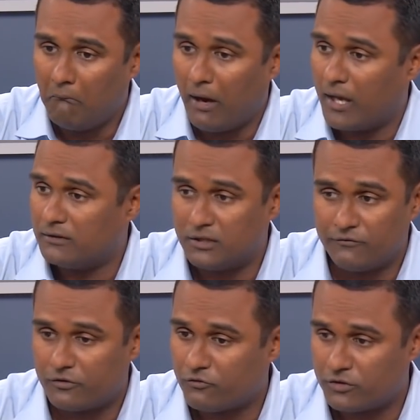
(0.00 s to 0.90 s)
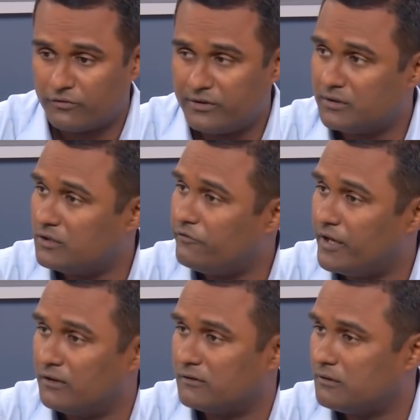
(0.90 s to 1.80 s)
And say for whatever reason it
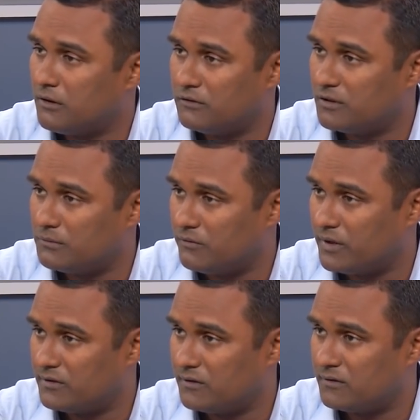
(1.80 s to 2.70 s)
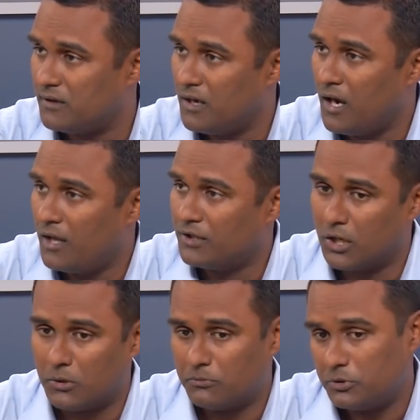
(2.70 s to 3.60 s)
fails on some devices.
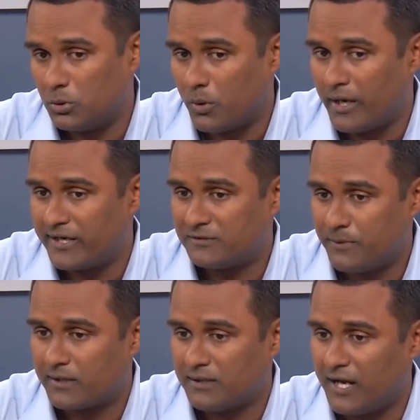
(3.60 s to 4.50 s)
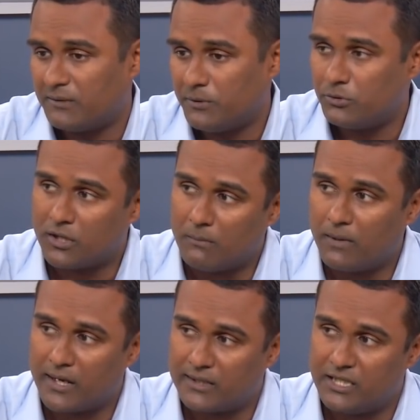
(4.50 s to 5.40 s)
Now, do I expect the admin to come
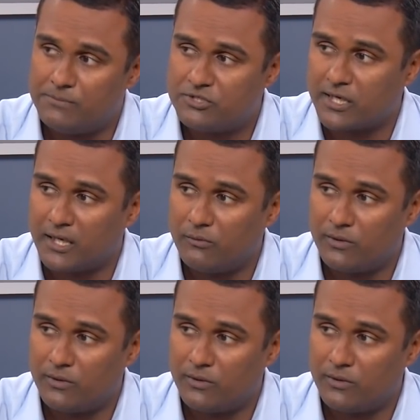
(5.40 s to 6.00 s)
back and keep checking